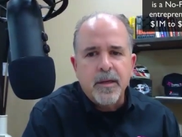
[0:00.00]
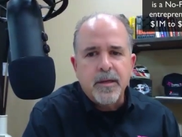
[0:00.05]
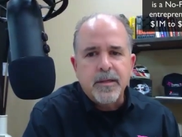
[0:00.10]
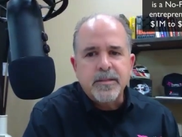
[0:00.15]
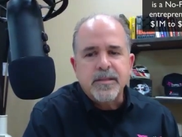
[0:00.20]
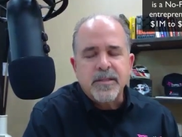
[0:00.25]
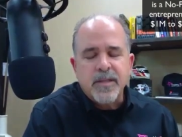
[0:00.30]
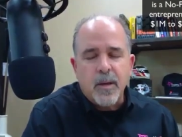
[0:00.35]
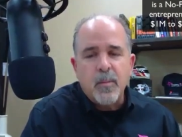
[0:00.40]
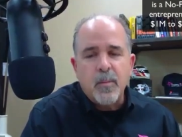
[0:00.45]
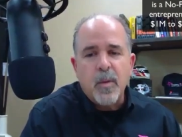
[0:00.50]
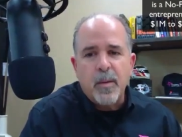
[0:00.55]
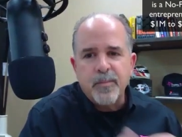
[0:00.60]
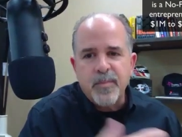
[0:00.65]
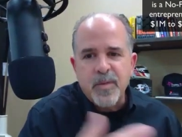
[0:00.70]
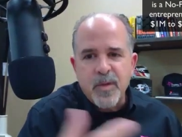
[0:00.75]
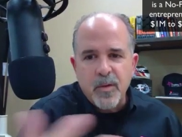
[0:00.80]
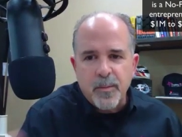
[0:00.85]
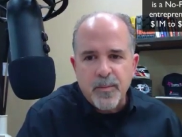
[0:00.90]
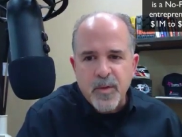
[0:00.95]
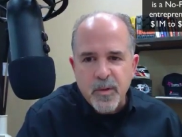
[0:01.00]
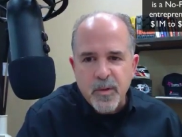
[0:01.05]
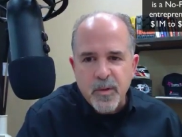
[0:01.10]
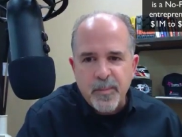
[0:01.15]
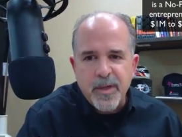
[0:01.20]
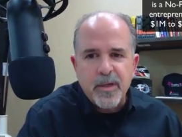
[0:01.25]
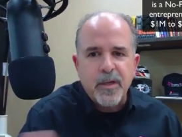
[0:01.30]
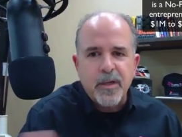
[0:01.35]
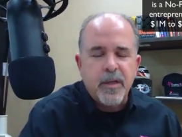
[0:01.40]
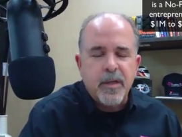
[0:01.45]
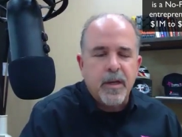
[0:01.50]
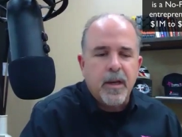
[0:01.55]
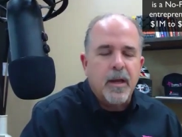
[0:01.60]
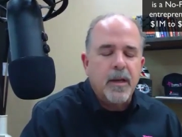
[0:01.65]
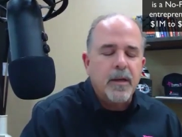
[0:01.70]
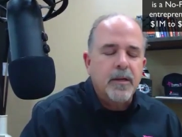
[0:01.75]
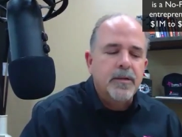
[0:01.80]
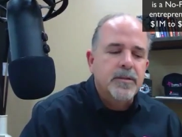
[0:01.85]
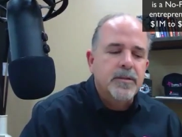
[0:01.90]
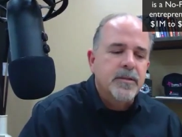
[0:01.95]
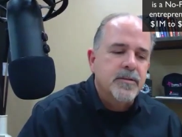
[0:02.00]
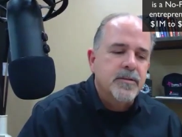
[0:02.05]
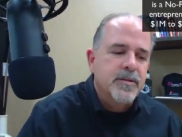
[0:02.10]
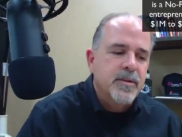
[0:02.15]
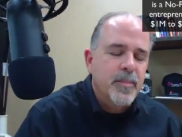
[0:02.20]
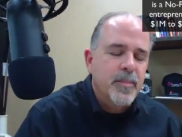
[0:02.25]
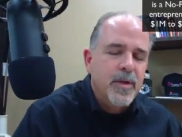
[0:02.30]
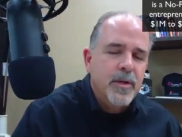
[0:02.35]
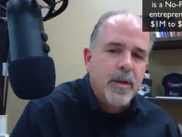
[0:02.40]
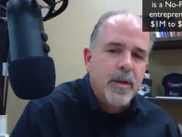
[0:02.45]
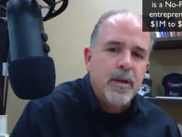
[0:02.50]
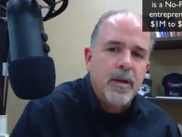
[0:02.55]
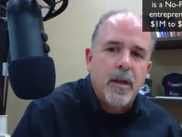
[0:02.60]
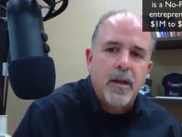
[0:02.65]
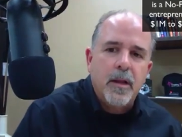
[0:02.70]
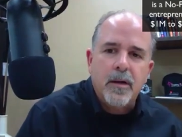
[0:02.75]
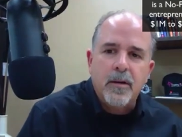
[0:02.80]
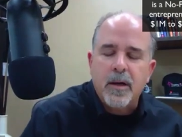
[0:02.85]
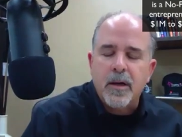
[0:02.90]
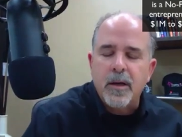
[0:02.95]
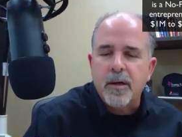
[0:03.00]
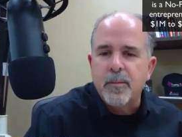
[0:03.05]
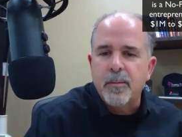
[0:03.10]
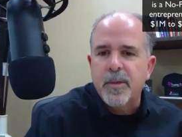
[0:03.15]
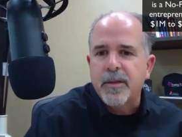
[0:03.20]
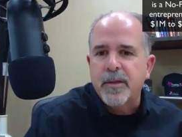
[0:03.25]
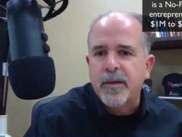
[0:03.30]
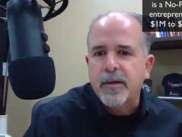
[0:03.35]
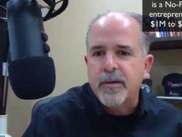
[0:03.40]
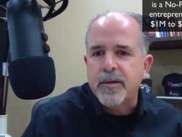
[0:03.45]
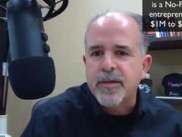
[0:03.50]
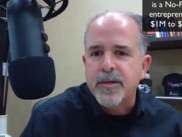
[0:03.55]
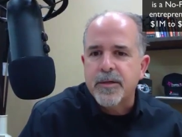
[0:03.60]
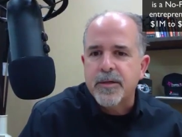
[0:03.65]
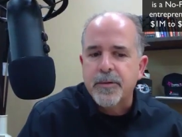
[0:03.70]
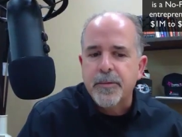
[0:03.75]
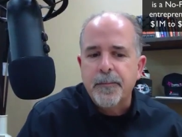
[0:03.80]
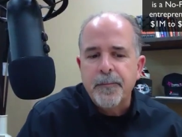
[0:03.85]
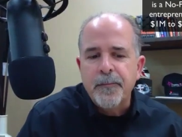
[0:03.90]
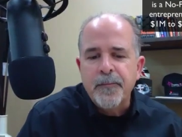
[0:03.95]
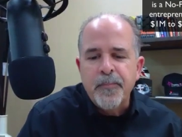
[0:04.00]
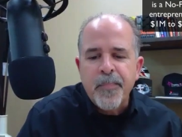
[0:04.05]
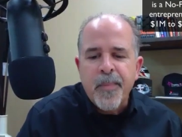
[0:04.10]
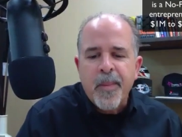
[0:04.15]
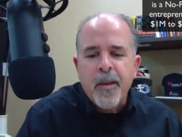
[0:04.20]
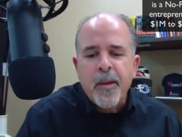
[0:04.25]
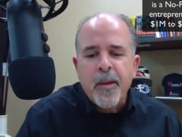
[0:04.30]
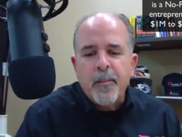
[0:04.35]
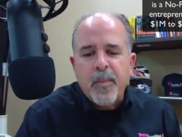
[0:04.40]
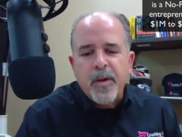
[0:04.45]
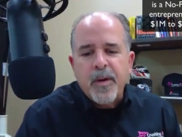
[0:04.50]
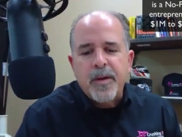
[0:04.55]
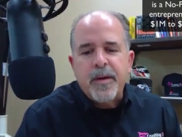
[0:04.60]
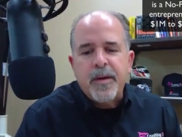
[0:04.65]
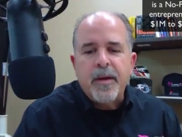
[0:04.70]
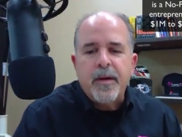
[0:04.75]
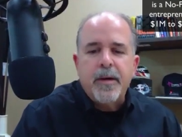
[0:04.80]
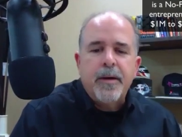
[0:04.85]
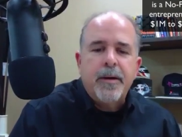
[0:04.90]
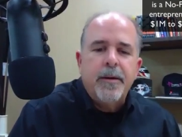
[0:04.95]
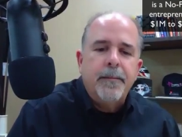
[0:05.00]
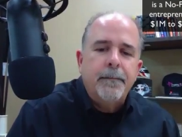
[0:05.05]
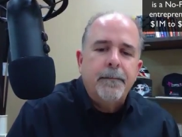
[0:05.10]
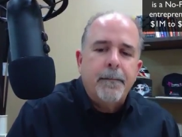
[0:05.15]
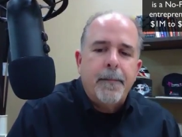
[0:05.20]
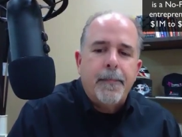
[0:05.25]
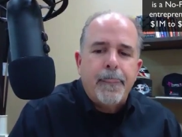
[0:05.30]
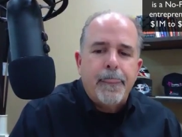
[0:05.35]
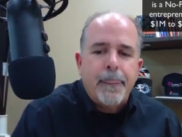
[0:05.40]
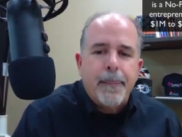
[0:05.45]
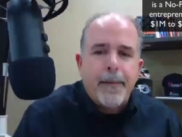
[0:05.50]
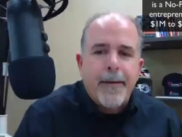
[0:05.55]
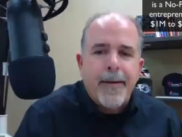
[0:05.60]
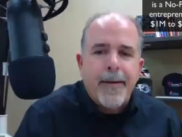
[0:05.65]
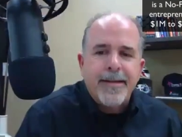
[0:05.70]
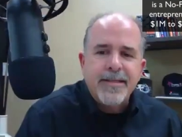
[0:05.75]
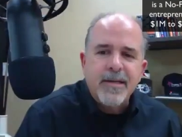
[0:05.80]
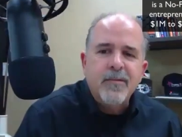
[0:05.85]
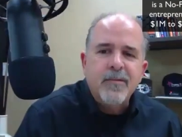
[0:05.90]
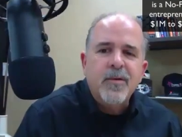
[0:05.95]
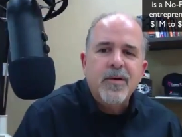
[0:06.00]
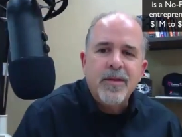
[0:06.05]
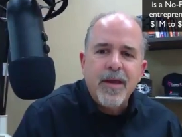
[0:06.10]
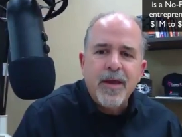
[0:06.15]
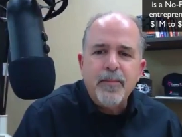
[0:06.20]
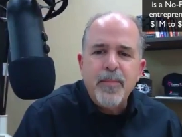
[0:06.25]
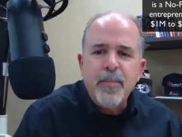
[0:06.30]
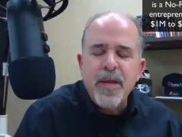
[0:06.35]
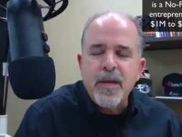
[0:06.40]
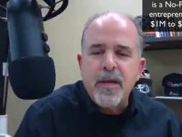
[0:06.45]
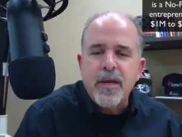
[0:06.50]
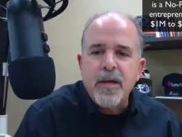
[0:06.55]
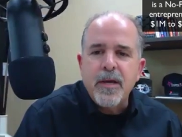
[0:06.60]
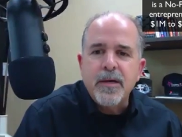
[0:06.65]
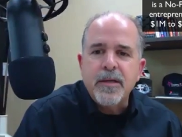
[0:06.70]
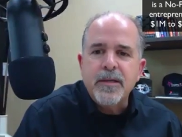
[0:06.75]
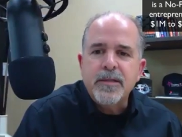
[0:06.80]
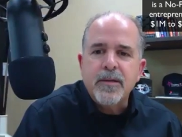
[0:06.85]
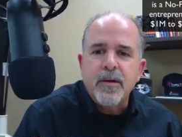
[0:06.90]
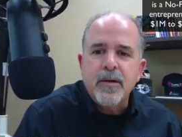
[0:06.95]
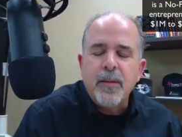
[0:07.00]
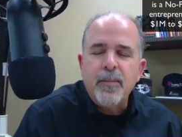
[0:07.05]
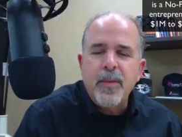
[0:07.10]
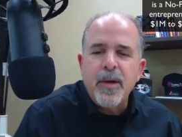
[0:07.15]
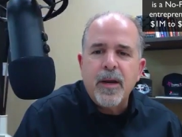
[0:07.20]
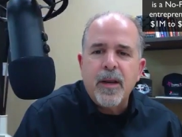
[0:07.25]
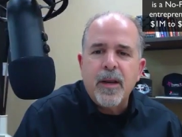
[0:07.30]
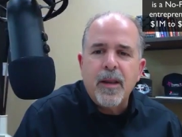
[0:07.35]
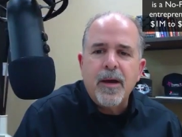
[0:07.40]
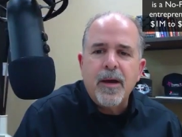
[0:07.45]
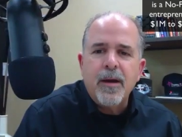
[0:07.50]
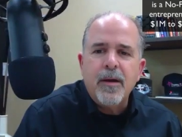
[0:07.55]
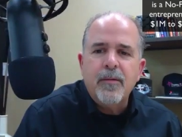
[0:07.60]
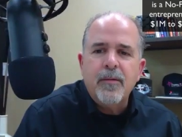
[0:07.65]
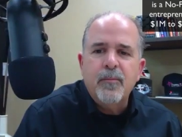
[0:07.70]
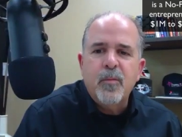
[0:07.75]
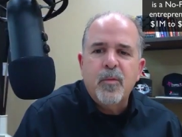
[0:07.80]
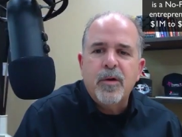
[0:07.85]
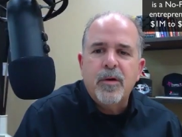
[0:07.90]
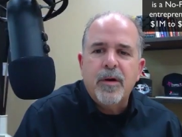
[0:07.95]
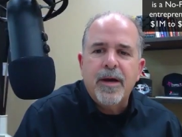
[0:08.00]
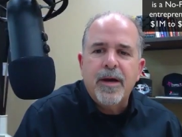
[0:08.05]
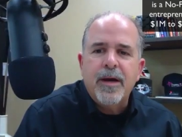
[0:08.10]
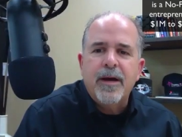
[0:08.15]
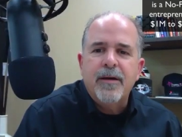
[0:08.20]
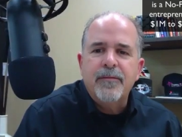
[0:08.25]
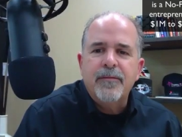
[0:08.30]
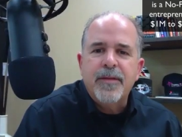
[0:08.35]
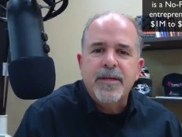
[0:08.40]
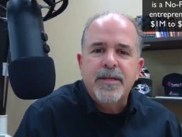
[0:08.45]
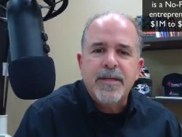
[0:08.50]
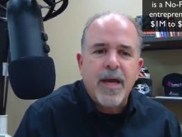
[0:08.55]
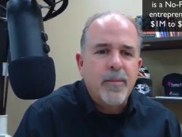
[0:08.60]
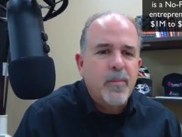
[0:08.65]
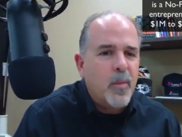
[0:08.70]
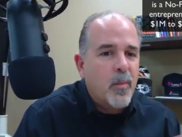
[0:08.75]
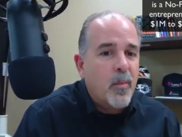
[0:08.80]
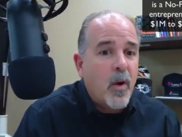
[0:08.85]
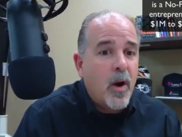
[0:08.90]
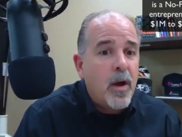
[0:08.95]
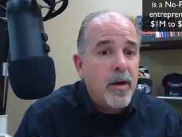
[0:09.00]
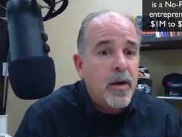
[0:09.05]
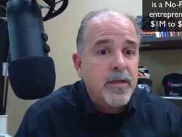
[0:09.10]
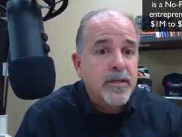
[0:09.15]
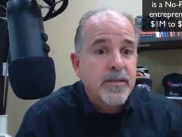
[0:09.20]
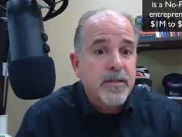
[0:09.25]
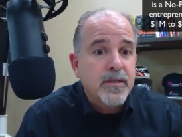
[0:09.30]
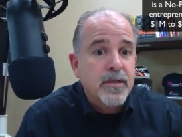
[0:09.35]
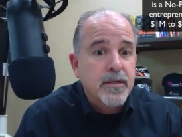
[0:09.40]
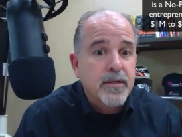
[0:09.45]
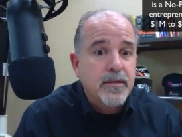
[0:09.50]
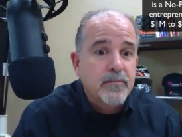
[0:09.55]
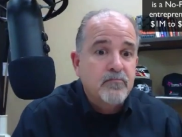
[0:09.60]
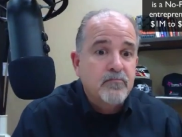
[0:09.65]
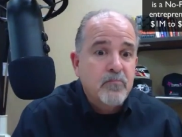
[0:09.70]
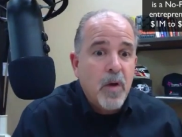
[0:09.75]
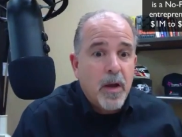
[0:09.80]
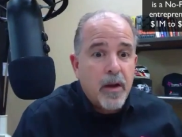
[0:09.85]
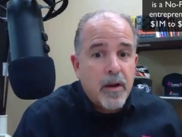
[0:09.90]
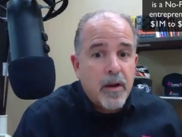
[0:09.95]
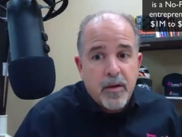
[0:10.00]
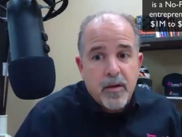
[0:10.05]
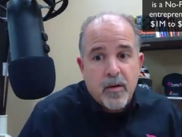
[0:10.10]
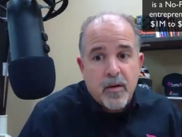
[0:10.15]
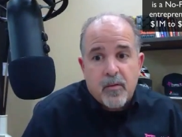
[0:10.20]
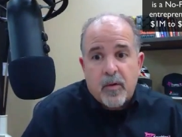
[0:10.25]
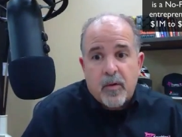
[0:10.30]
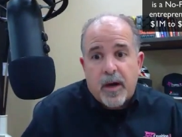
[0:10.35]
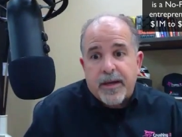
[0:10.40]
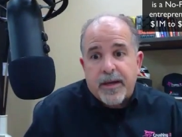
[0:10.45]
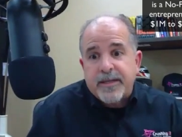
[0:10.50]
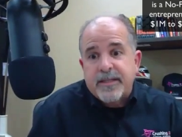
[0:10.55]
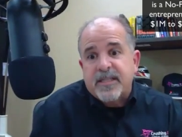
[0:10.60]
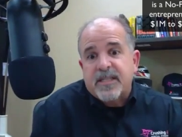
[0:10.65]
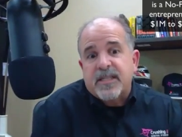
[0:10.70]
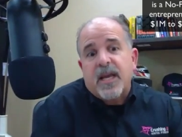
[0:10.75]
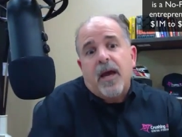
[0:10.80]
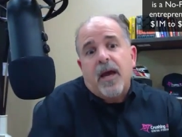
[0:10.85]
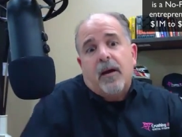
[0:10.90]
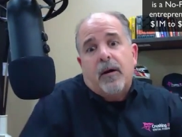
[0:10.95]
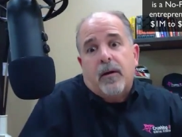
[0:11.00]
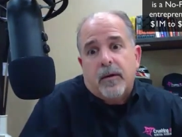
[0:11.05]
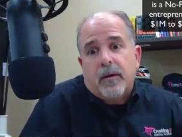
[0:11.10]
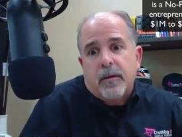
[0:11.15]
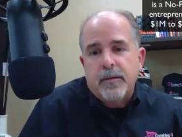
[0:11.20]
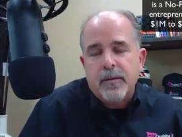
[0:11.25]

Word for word: Some of them do up to a billion dollars. There's a billion dollar club in there too. But um, I said, well, that'd be good. So I bet a lot of them will have the type of products that, uh, you know, I sell.